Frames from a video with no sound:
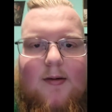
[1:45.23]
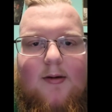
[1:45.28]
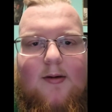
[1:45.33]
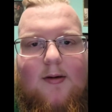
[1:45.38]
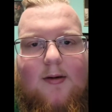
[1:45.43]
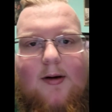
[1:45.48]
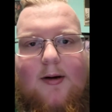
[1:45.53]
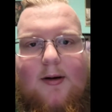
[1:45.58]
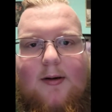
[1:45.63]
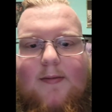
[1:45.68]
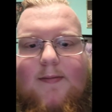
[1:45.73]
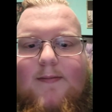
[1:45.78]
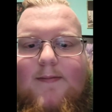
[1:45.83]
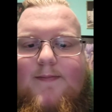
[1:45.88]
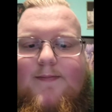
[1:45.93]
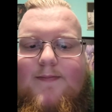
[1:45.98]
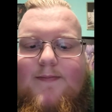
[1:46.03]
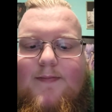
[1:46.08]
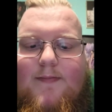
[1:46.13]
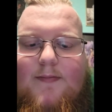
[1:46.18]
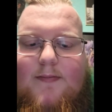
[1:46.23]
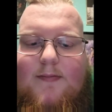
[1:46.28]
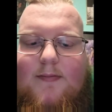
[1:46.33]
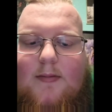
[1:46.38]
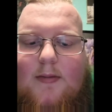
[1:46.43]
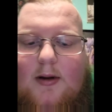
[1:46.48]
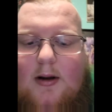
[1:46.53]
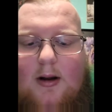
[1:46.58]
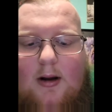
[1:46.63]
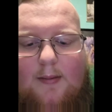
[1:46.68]
All right,
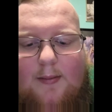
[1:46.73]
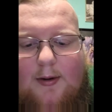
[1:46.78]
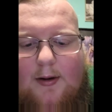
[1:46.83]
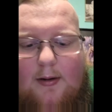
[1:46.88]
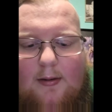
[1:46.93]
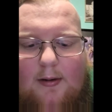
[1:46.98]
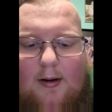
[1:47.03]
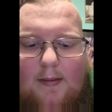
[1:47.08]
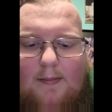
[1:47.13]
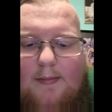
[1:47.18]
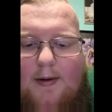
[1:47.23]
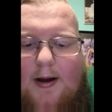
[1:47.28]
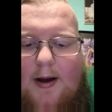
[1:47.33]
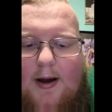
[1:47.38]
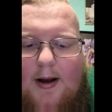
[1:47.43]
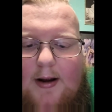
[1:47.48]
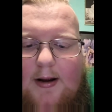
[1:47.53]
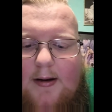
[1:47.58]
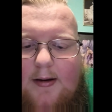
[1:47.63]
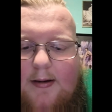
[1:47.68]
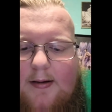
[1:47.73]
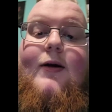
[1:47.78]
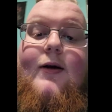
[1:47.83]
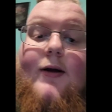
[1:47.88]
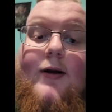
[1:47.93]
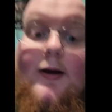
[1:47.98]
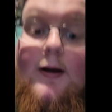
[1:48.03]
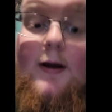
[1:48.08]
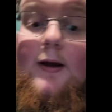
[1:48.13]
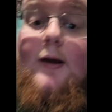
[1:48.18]
I'll be right back.
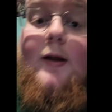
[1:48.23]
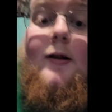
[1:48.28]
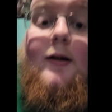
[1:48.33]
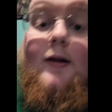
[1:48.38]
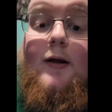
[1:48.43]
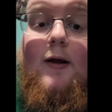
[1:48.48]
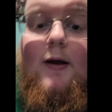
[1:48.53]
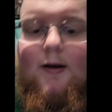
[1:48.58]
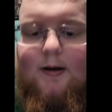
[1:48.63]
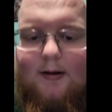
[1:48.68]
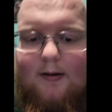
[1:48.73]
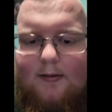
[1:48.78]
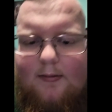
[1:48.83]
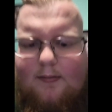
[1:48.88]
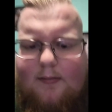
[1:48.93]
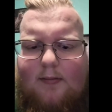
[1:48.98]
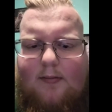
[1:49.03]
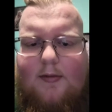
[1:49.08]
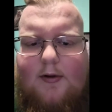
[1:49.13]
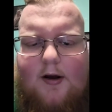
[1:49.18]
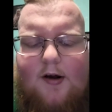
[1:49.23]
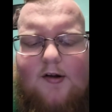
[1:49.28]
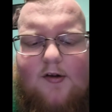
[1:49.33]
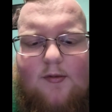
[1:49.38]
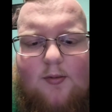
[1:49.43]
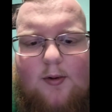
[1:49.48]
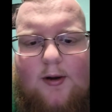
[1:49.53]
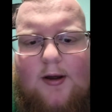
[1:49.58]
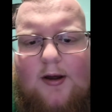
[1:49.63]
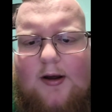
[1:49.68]
And like
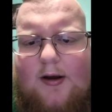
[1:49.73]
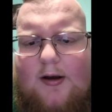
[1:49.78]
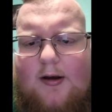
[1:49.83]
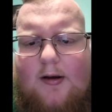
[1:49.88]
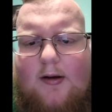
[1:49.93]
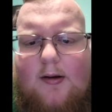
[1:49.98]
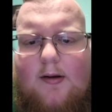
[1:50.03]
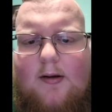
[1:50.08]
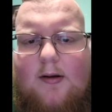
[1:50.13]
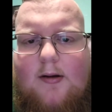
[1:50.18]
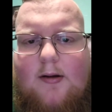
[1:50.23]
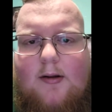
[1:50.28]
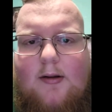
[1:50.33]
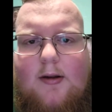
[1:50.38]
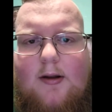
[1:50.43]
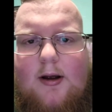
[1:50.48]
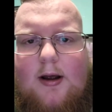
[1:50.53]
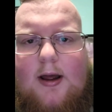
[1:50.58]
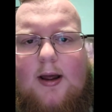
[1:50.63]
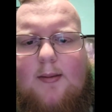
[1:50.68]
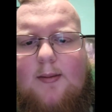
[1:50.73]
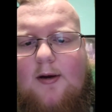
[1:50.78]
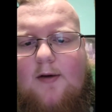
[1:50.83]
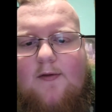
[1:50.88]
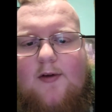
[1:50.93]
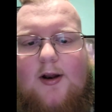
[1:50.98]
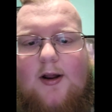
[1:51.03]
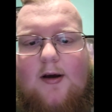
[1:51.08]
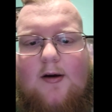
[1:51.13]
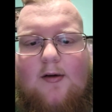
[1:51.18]
next week, the gaming
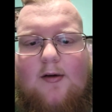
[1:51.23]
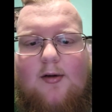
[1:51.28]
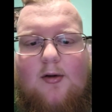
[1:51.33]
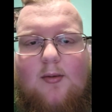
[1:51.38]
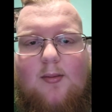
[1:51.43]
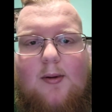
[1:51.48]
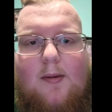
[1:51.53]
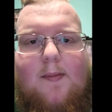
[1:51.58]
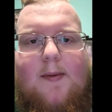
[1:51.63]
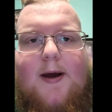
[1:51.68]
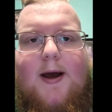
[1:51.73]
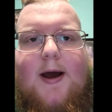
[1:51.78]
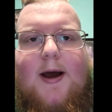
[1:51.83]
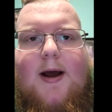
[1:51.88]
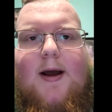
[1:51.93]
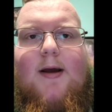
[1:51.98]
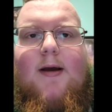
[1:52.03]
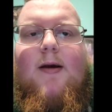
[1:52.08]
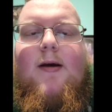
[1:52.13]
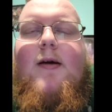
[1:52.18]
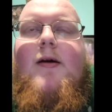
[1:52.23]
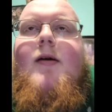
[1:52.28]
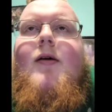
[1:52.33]
videos will be back.